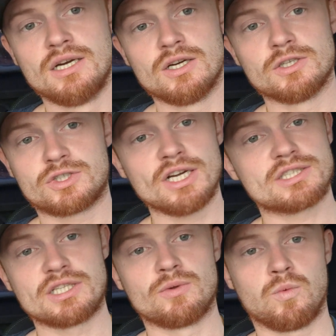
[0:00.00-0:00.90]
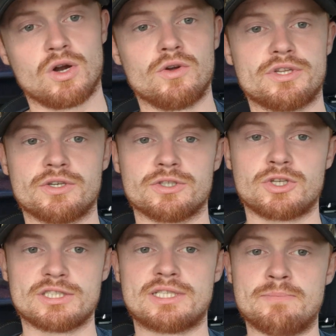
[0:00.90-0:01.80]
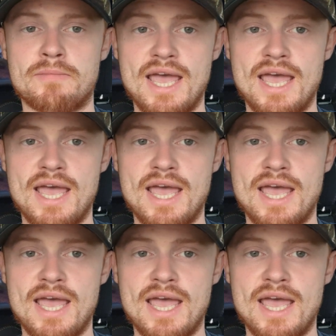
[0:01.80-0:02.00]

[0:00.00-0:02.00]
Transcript: her trust in the world and her trust in